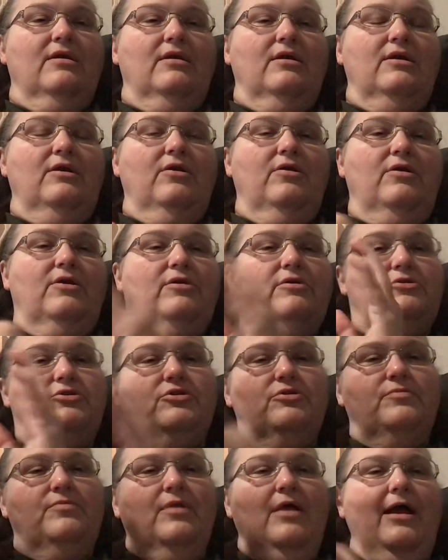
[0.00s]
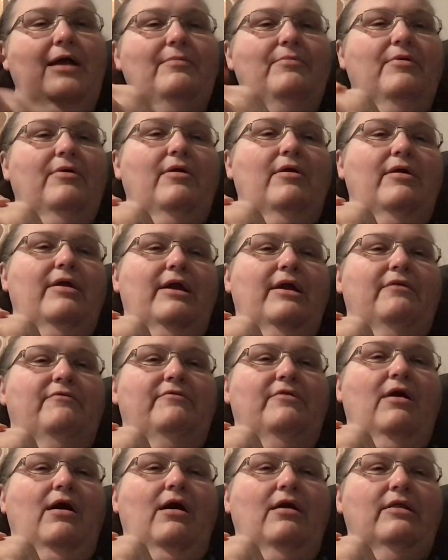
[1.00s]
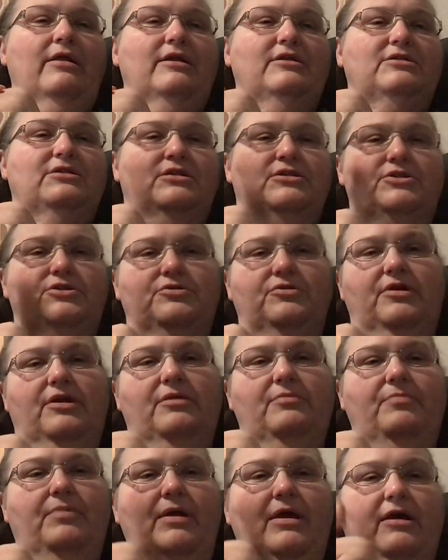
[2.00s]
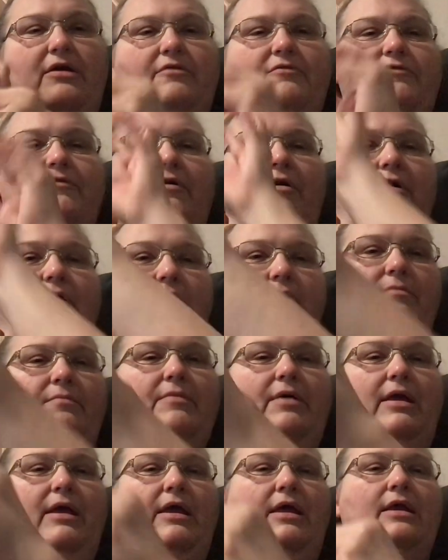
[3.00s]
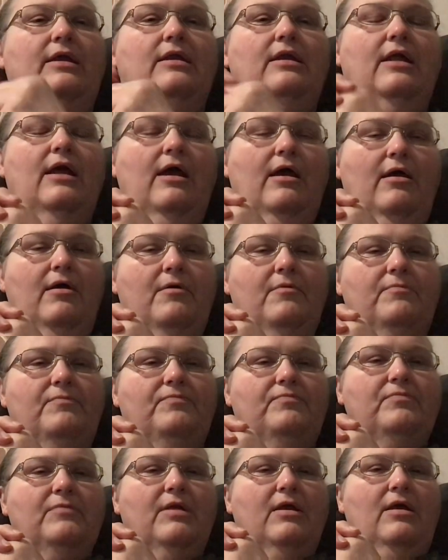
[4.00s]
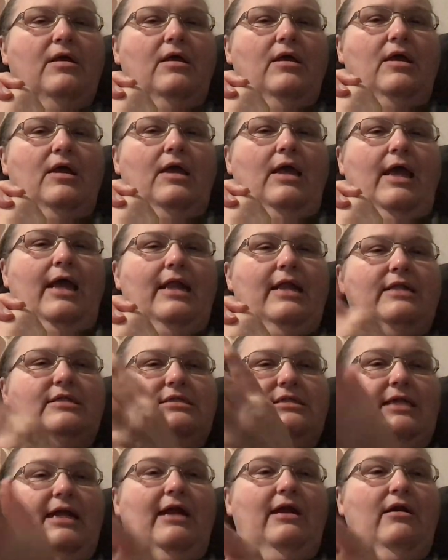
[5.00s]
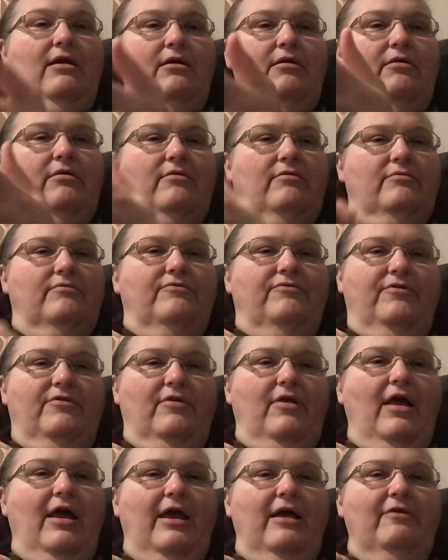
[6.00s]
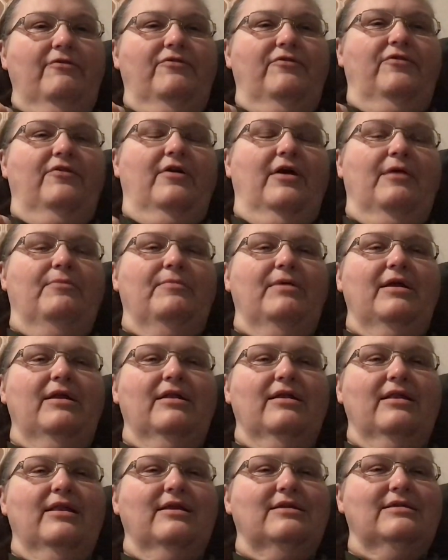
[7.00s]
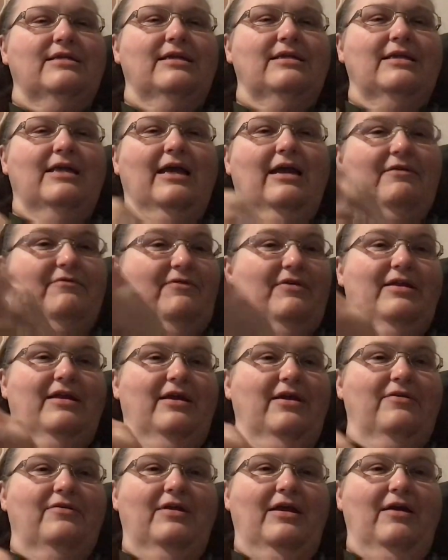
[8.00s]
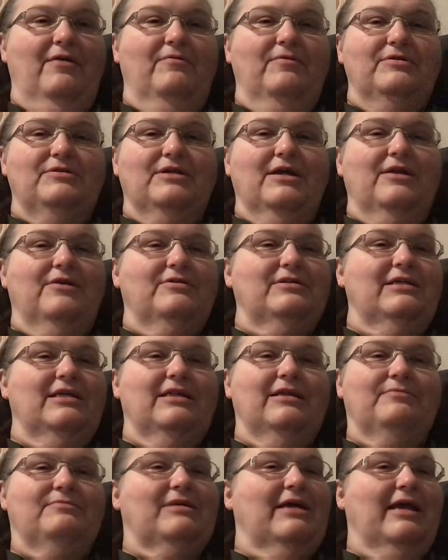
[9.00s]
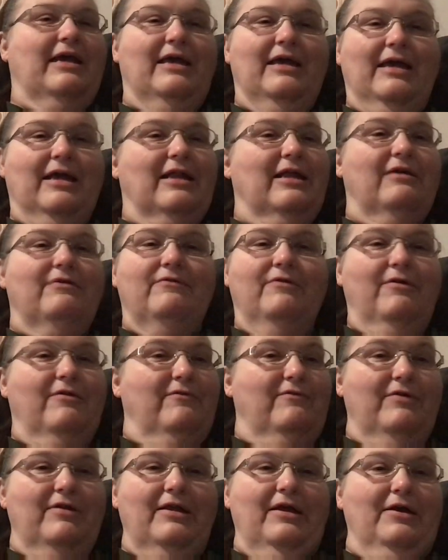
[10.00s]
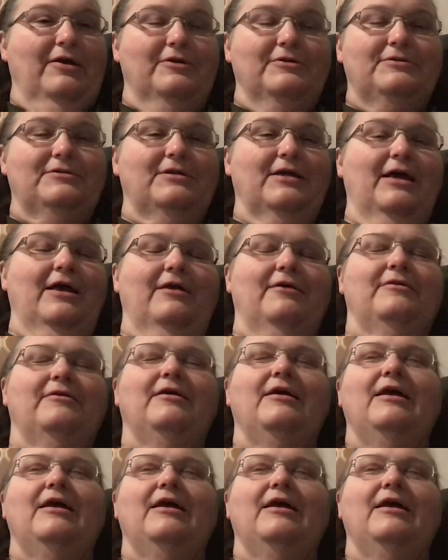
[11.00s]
YouTube library of knowledge that you can pick from, and it's there for life. I mean, unless they take a video down, which I don't see them taking any of her videos down.